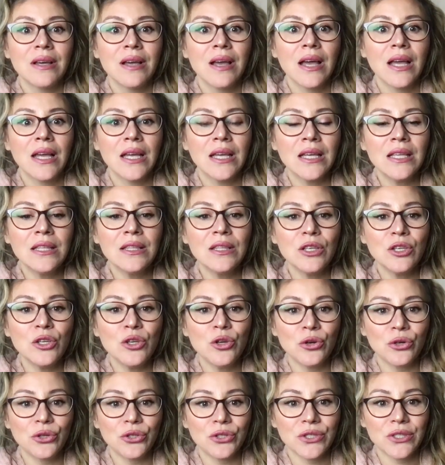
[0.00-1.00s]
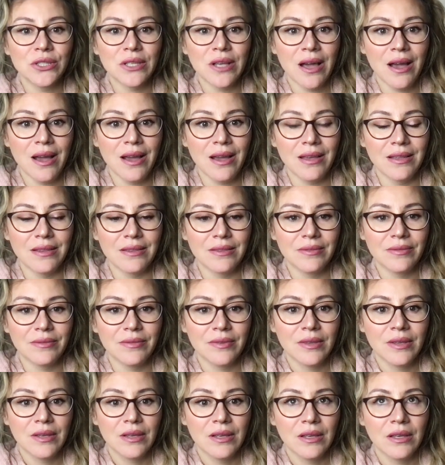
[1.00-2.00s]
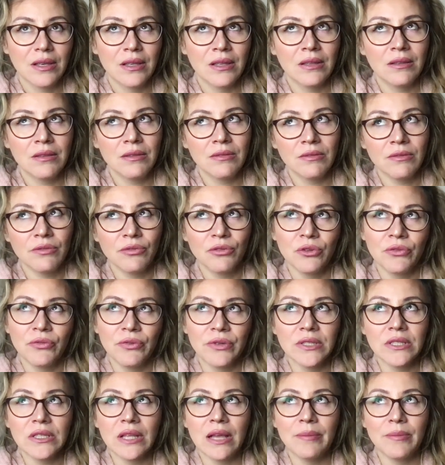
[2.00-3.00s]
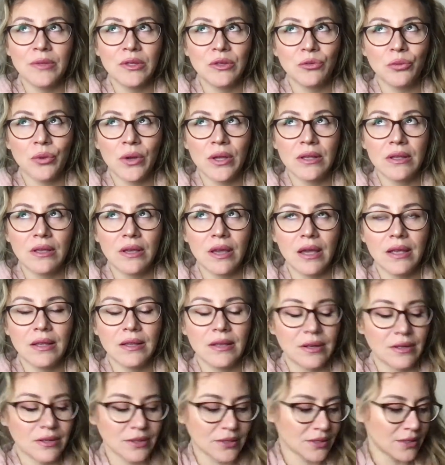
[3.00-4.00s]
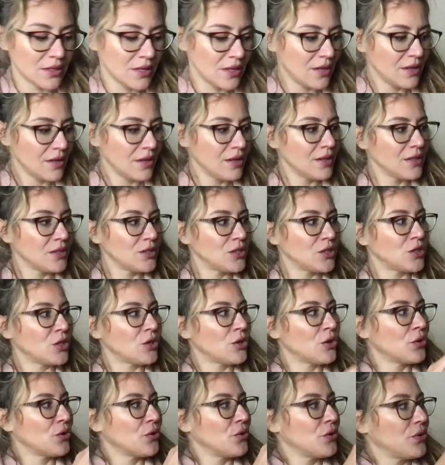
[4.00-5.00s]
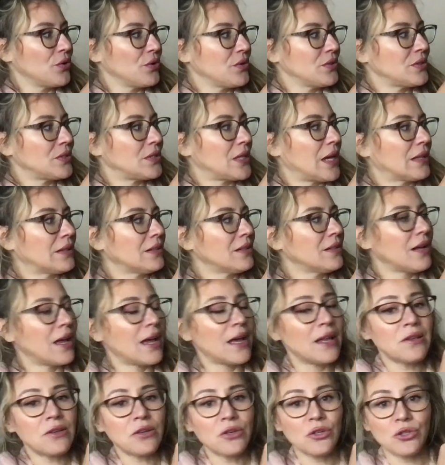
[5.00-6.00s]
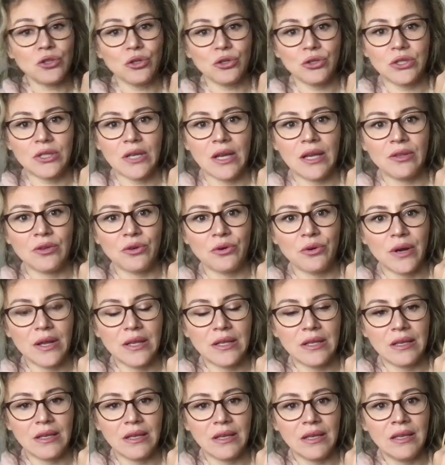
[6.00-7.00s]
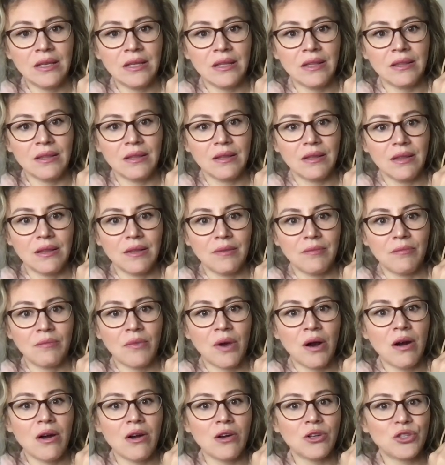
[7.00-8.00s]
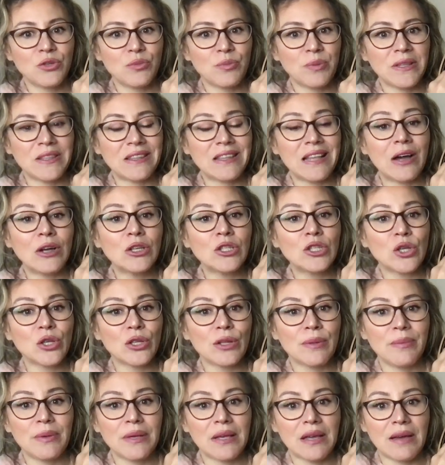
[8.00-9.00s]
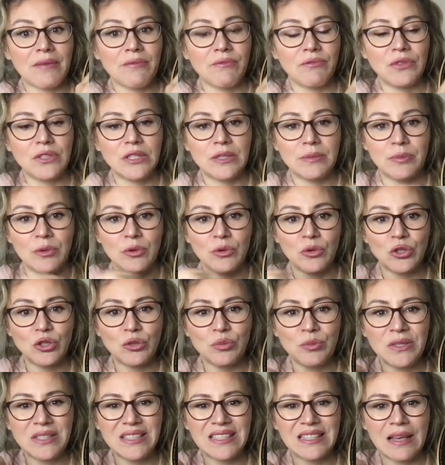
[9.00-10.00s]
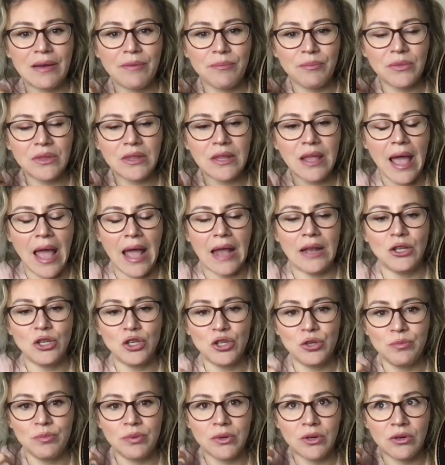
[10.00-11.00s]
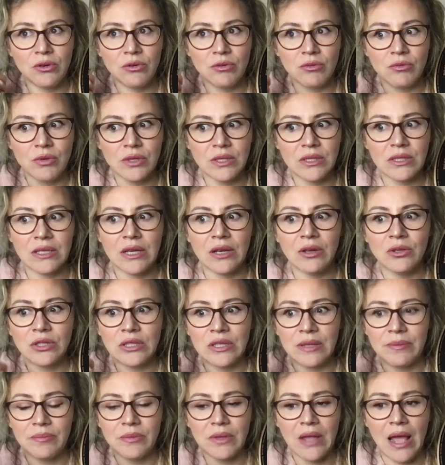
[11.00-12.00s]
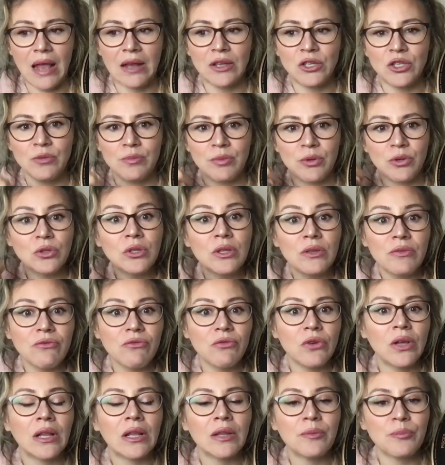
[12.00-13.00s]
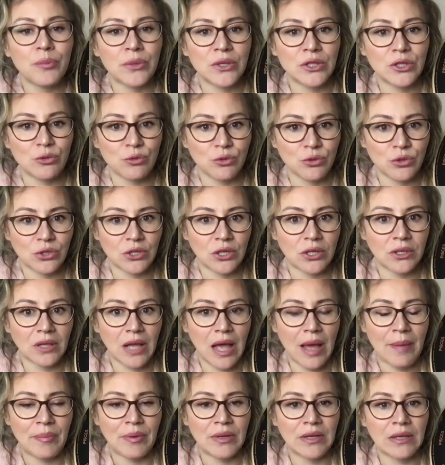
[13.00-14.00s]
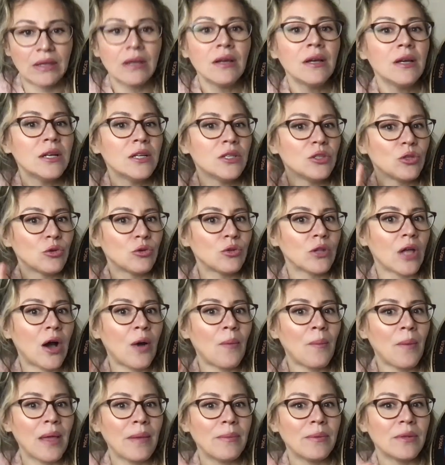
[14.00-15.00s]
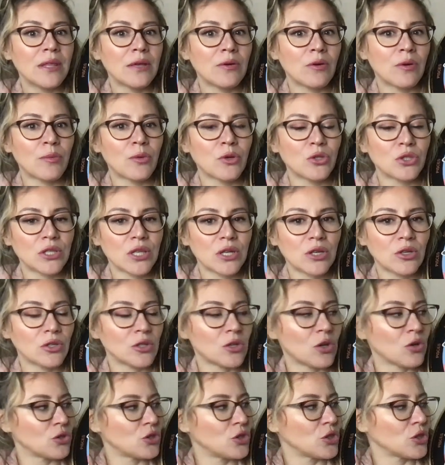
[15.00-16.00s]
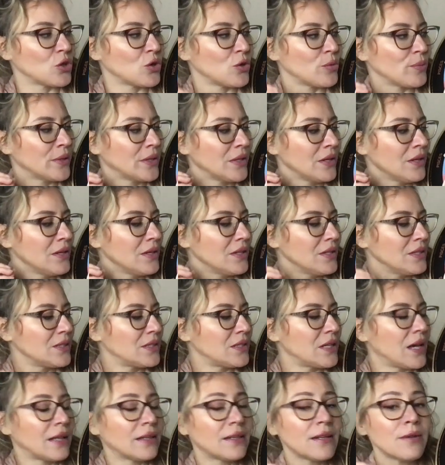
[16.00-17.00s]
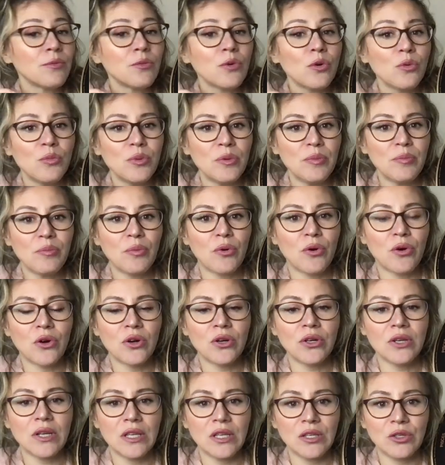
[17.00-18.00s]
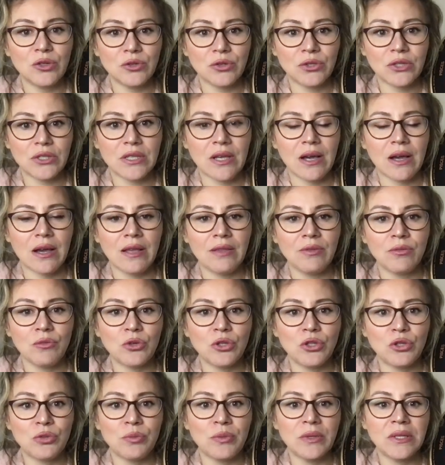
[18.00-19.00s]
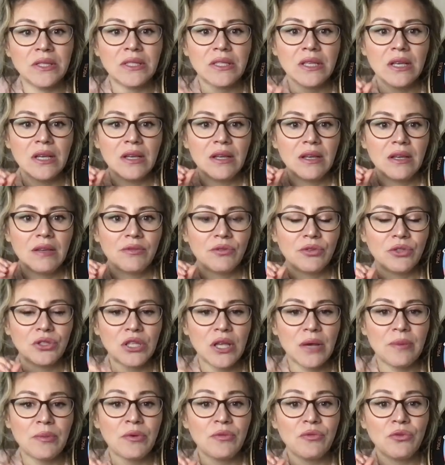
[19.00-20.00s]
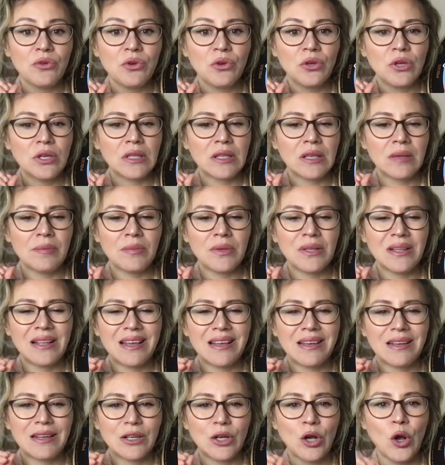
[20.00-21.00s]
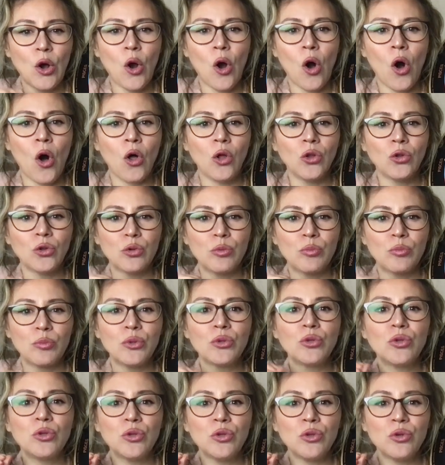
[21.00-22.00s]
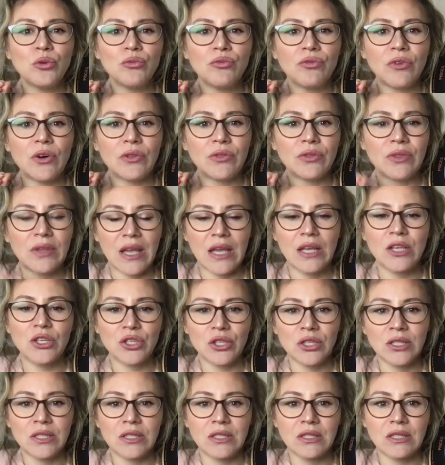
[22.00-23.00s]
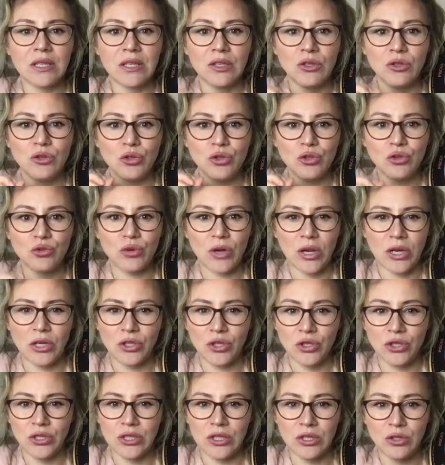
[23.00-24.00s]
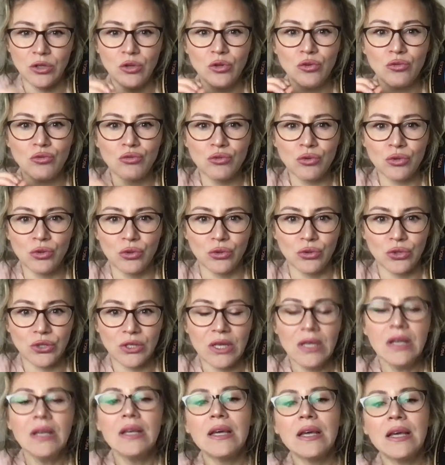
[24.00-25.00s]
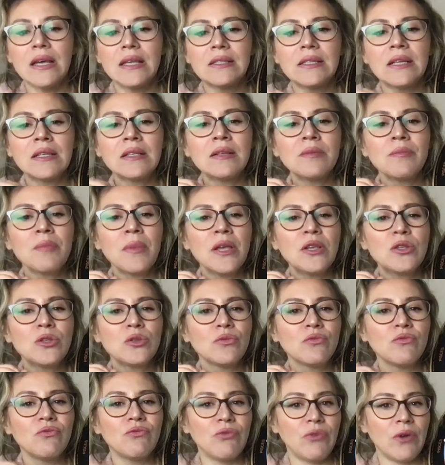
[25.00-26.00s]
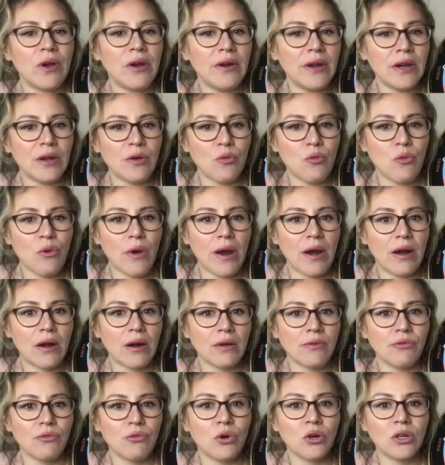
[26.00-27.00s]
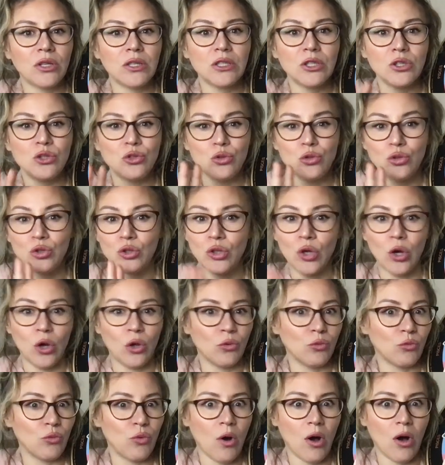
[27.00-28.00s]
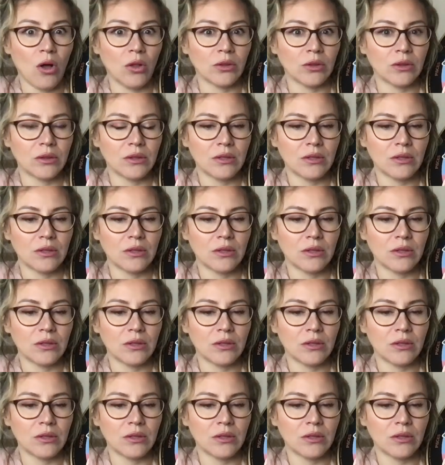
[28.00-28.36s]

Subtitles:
in your sign, for the first time in 28 years. So Saturn entered your sign already in March, but now it's going to become visible, which means some tangible results, some tangible developments will start happening. Till now, maybe they were more psychological, but Saturn will be born in your sign, which means for some of you, it can be like a call to put new foundations and new structures and new rules. And Saturn makes you very aware of what it is you don't want